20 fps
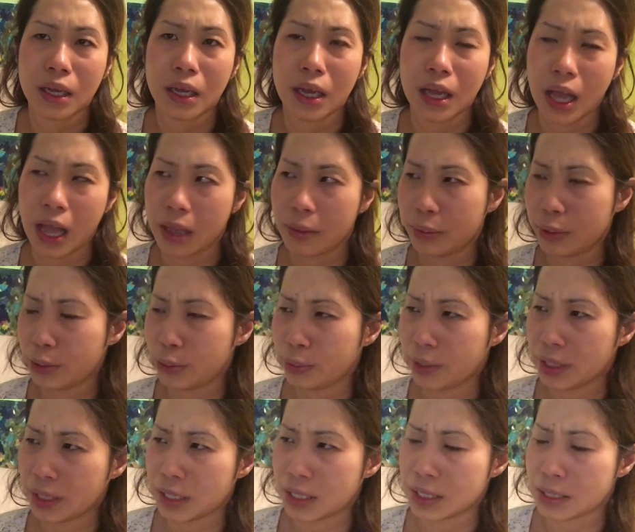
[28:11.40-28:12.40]
I'm
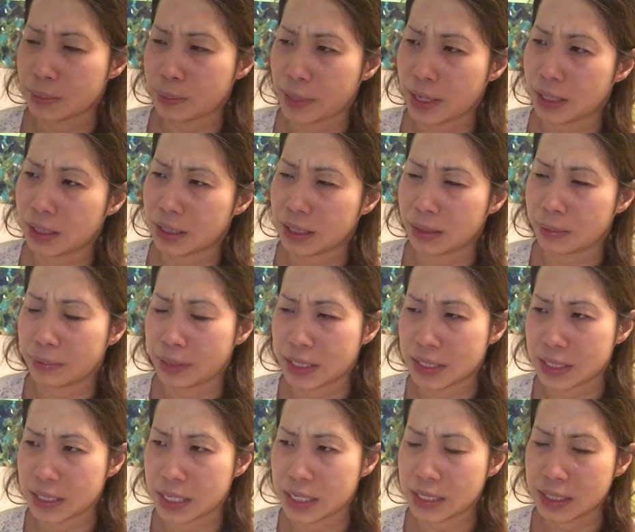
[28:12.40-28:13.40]
doing this painting
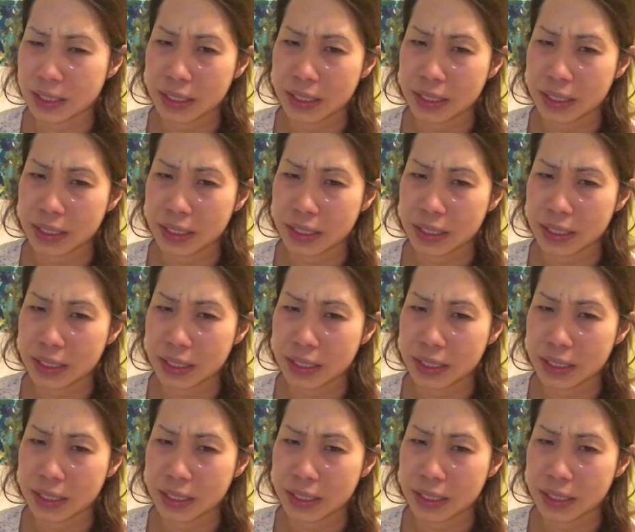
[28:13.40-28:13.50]
business